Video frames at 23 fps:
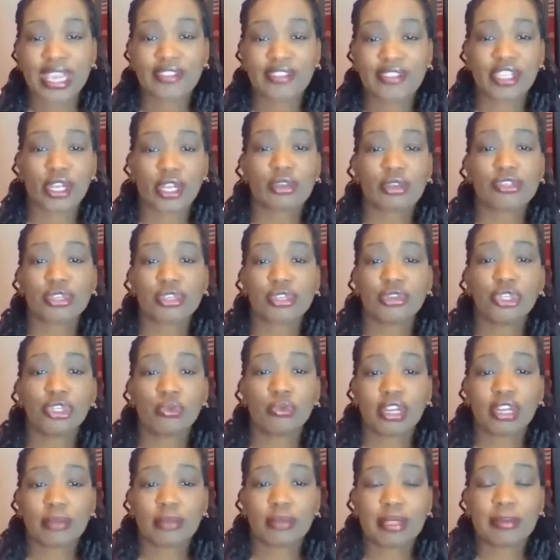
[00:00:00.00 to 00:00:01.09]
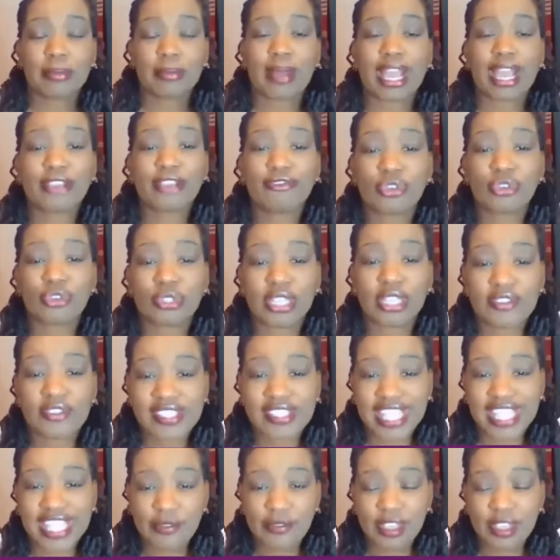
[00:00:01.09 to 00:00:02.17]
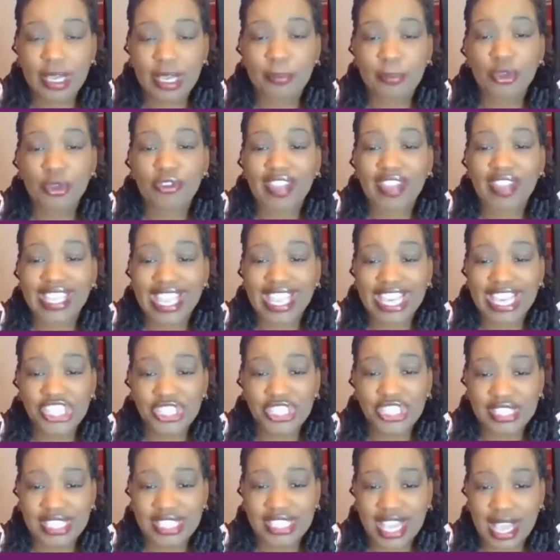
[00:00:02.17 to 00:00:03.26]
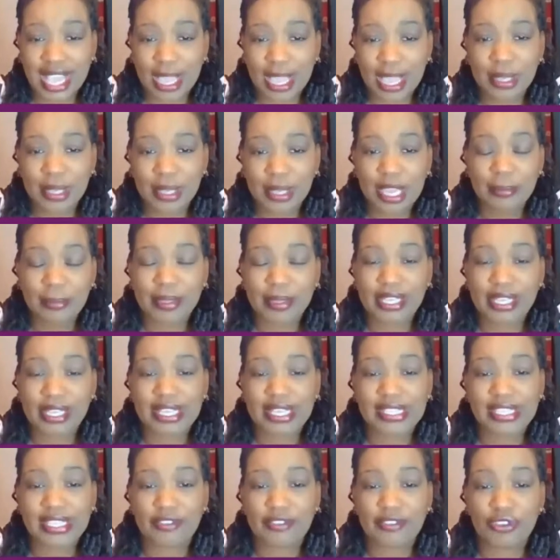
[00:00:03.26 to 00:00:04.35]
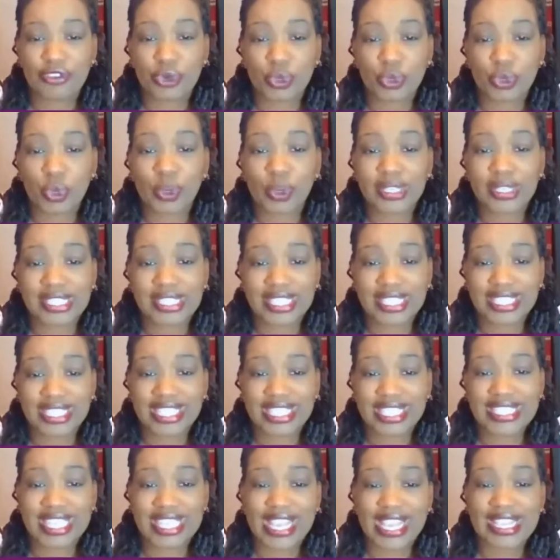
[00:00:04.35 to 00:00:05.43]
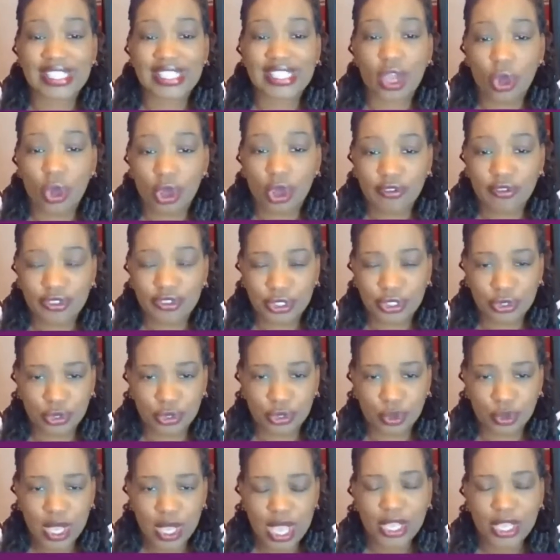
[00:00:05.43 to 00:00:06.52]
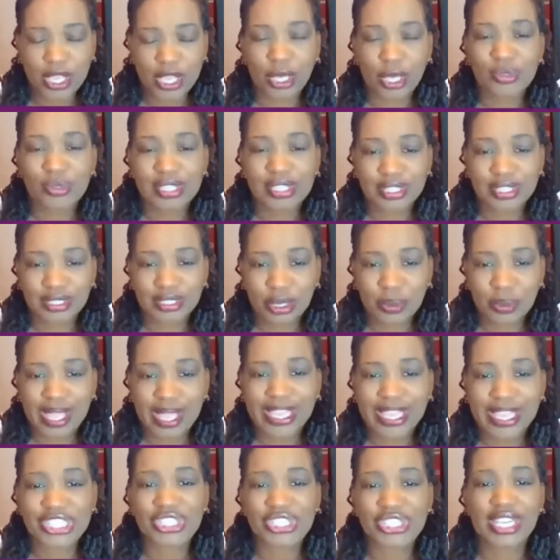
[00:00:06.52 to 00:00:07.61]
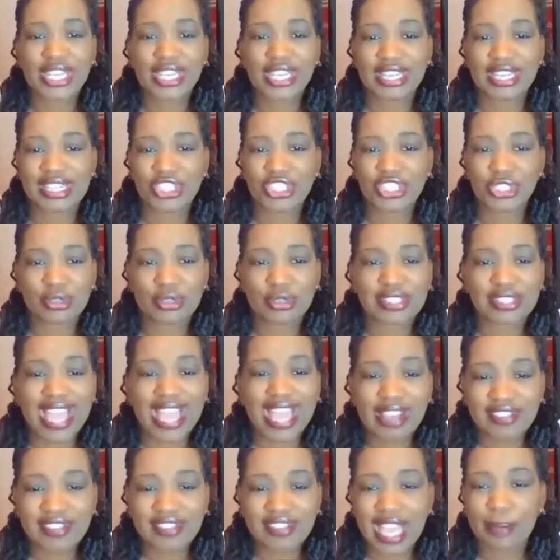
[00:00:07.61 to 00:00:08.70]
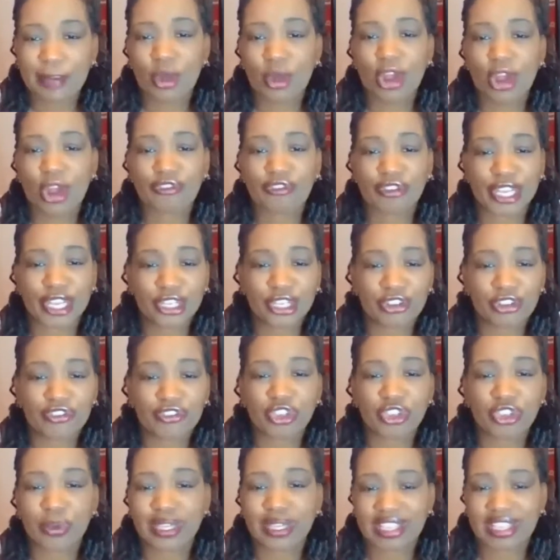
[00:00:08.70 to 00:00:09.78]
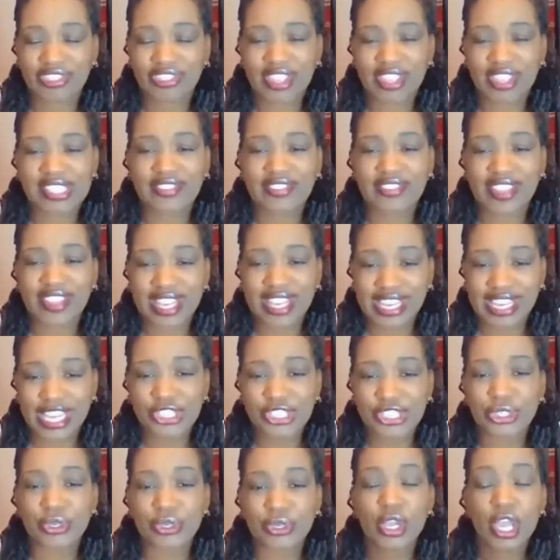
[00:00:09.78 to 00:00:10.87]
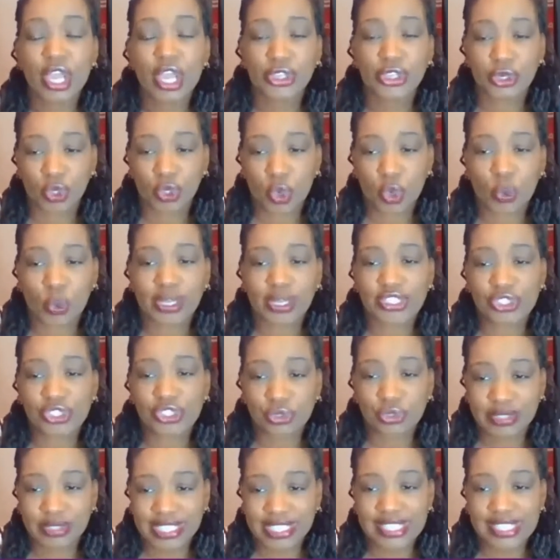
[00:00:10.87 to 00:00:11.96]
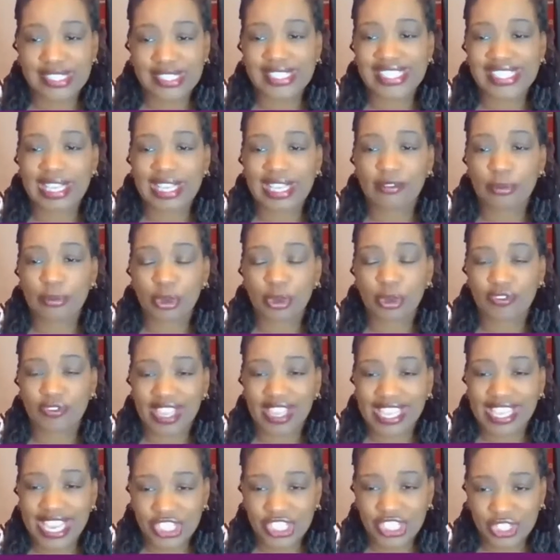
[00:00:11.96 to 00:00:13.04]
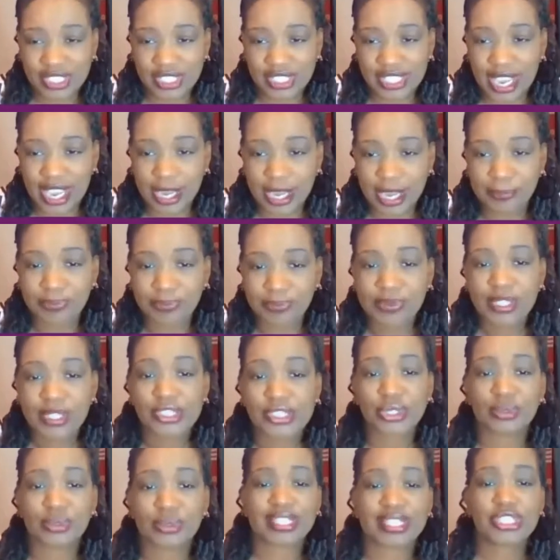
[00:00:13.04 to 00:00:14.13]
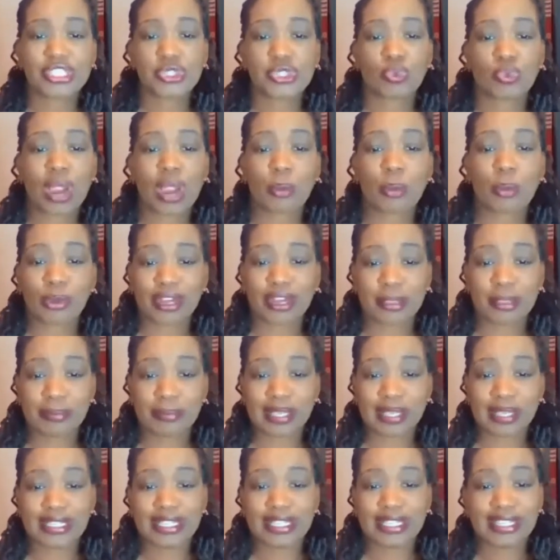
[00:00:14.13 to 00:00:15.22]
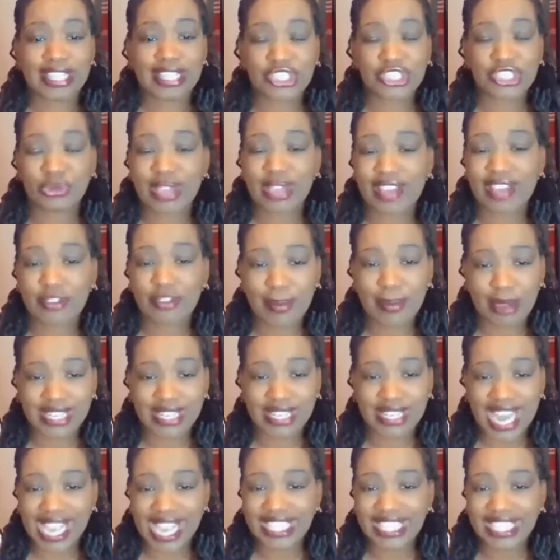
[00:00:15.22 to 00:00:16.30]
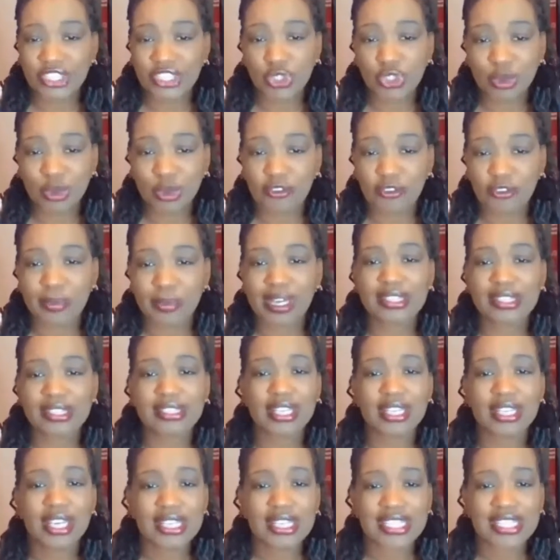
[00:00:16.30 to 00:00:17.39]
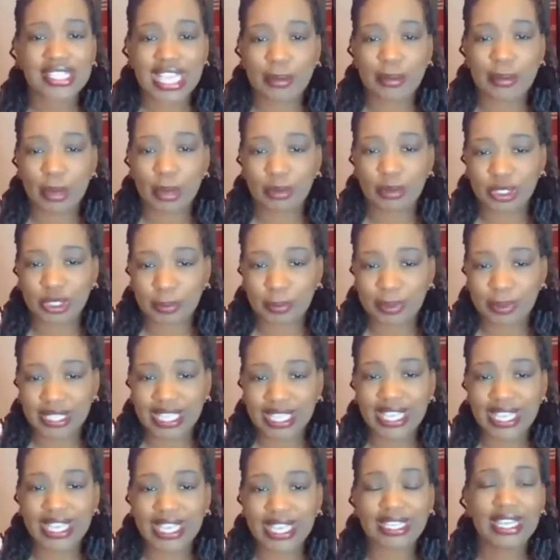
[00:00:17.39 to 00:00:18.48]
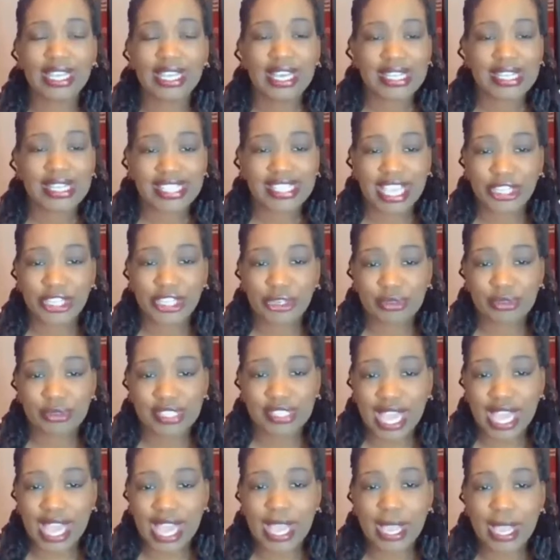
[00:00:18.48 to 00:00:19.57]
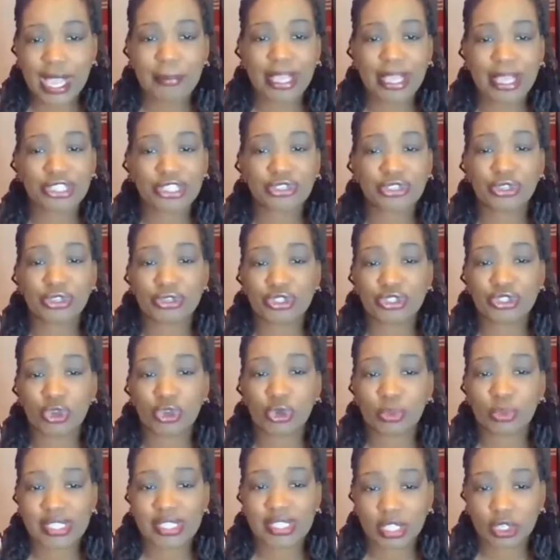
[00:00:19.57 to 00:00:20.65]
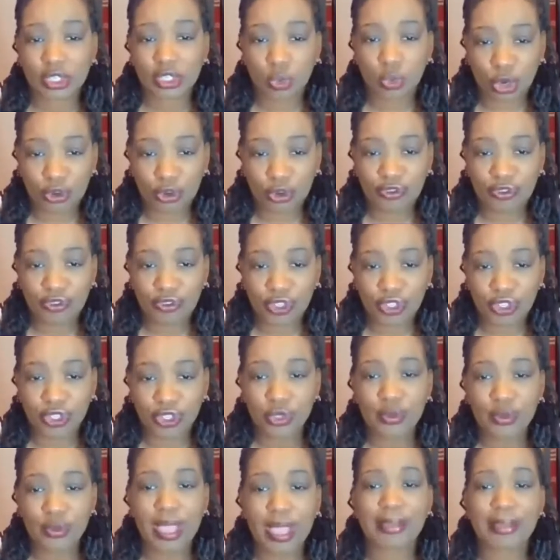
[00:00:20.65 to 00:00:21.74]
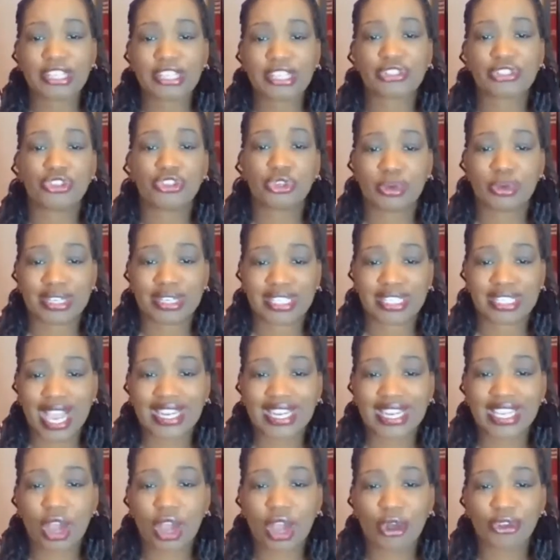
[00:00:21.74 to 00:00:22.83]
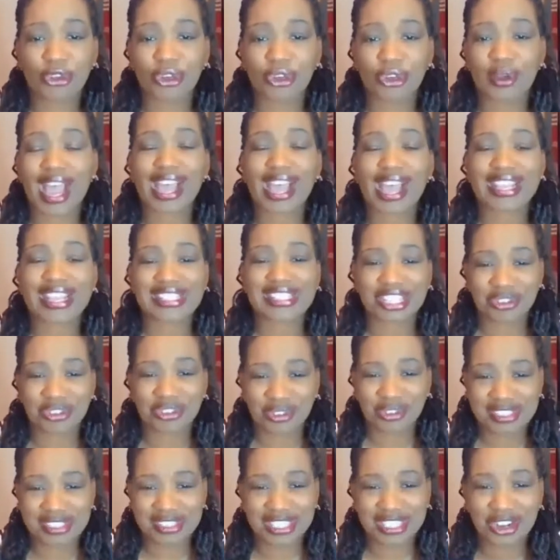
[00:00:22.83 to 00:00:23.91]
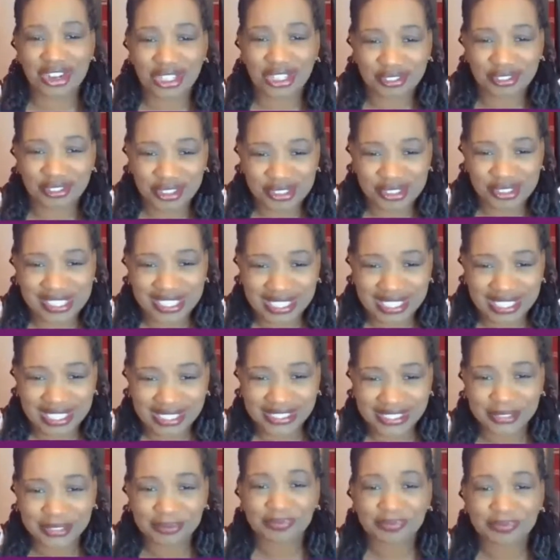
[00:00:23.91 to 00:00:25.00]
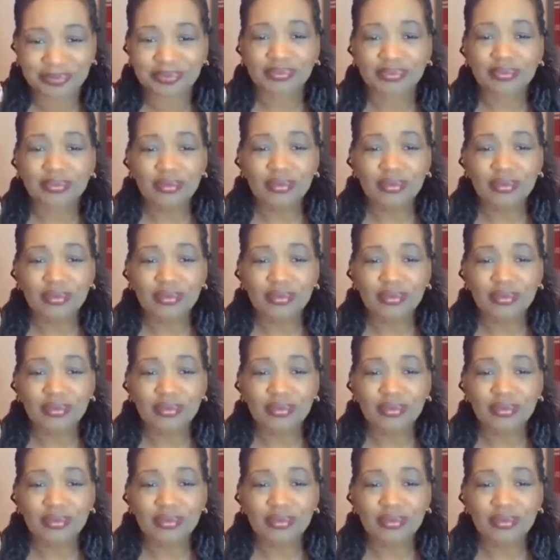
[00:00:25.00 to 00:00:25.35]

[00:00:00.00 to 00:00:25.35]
And then also you want to be mindful of saving up your vacation time, because if you're going to need days off to go to the location and to have time off for interviewing and things of that nature, you're going to need to save up your vacation time. So this is why I'm recommending that you have about 9 to 12 months to come up with a plan. Take your time, make sure you're doing what's going to work for you, and make sure you're dotting all your I's and crossing all of your T's.